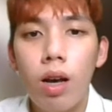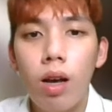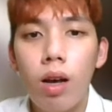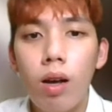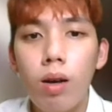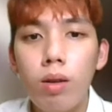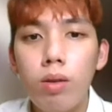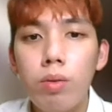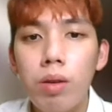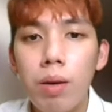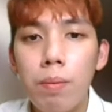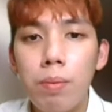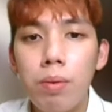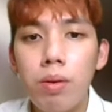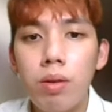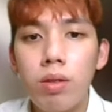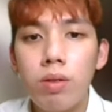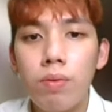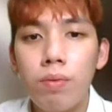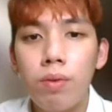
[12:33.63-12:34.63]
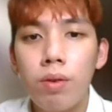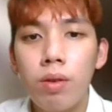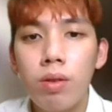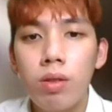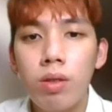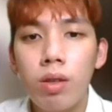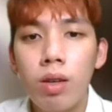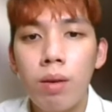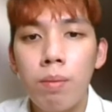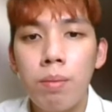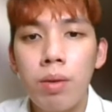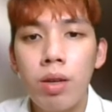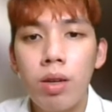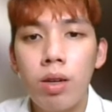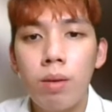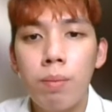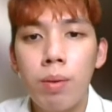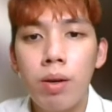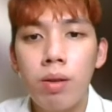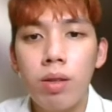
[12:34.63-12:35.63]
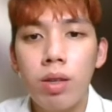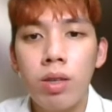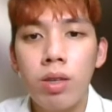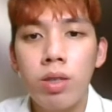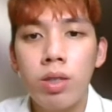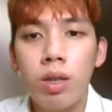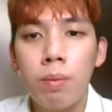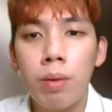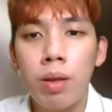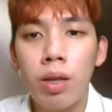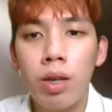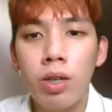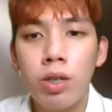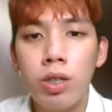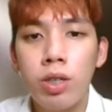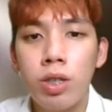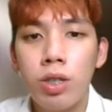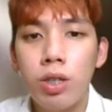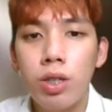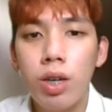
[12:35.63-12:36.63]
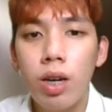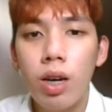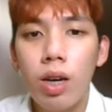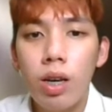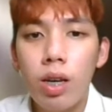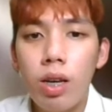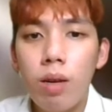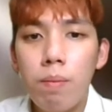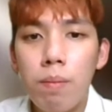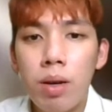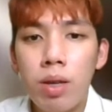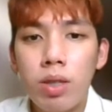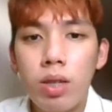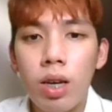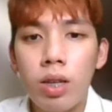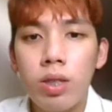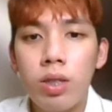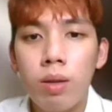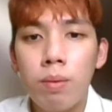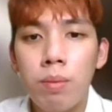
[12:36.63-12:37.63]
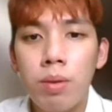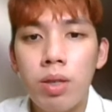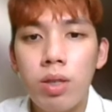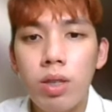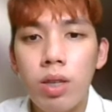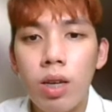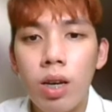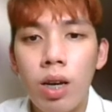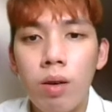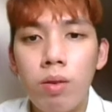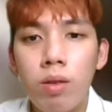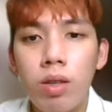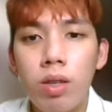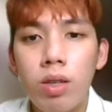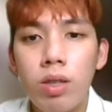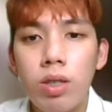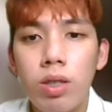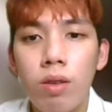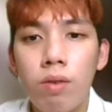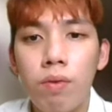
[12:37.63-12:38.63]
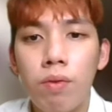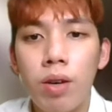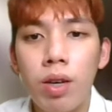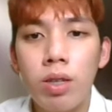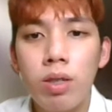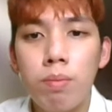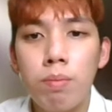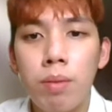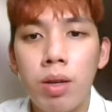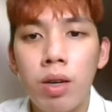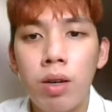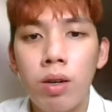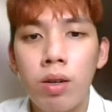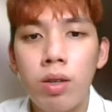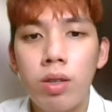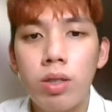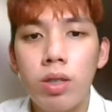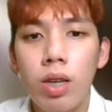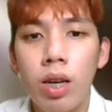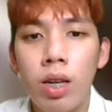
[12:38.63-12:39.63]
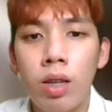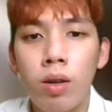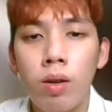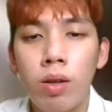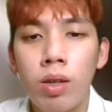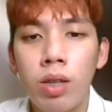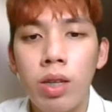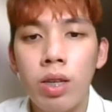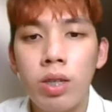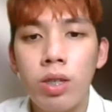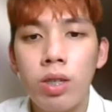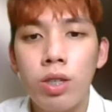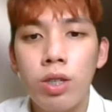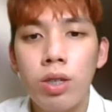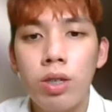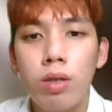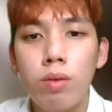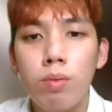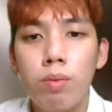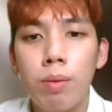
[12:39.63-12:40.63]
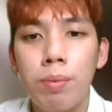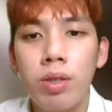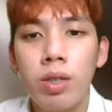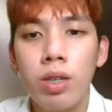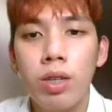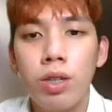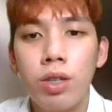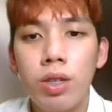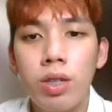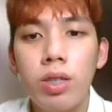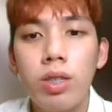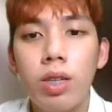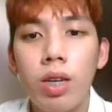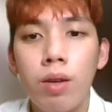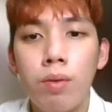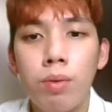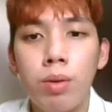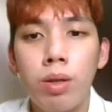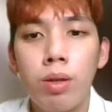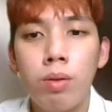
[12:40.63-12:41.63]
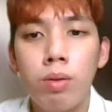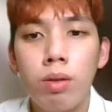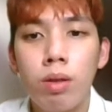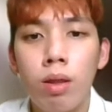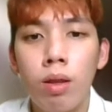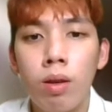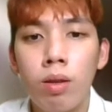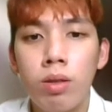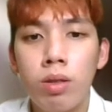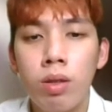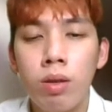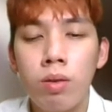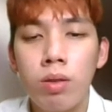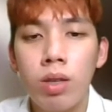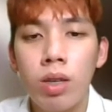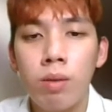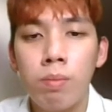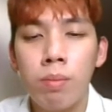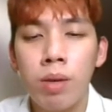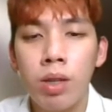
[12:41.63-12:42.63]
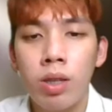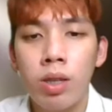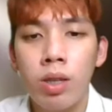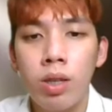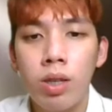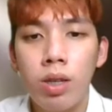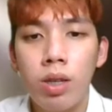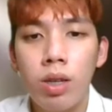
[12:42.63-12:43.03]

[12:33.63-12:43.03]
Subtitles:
Although Apple is forthcoming about its supply chain, it must examine how these defects may hurt an organization's reputation and reduce lost sales and money.